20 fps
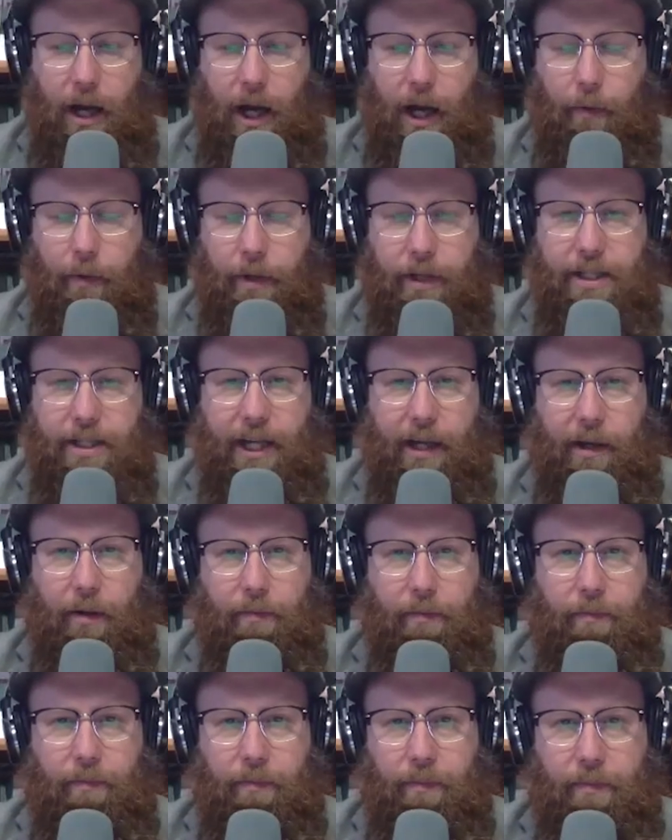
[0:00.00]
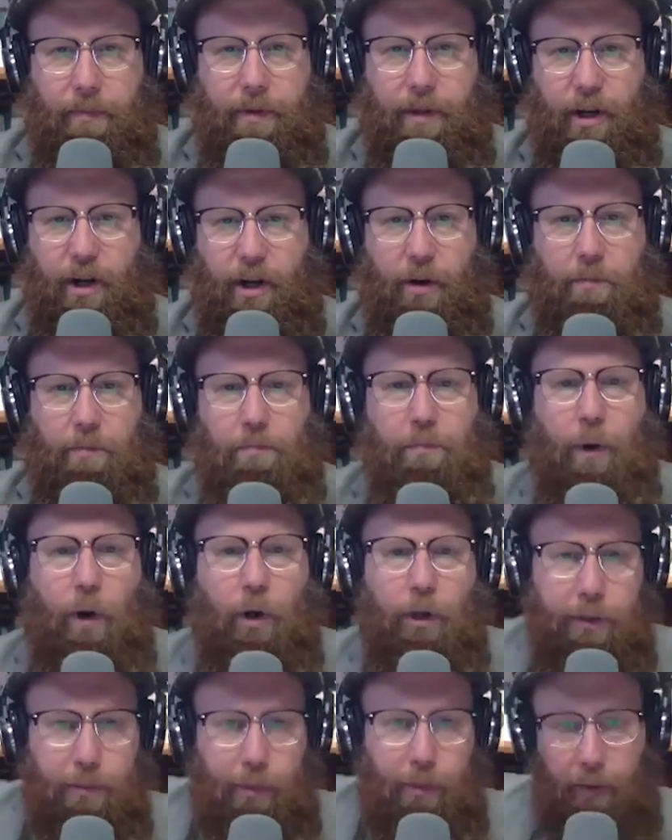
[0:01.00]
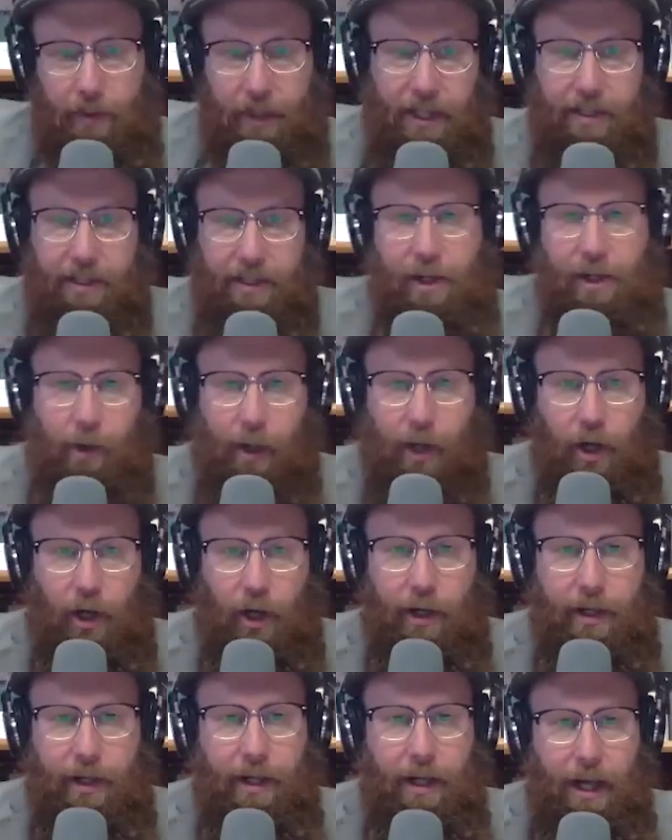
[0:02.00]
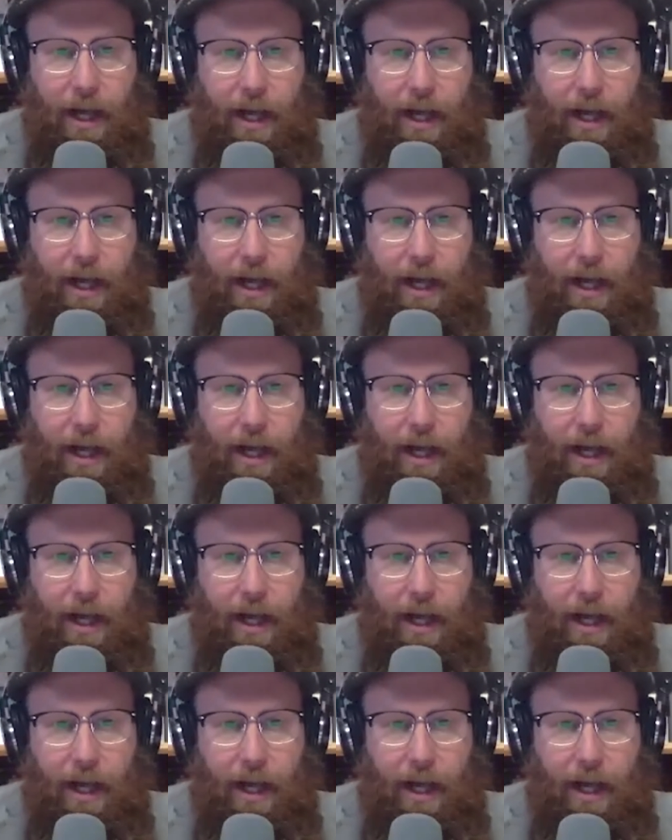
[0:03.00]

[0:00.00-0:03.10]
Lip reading: I want to say there are multiple things going on,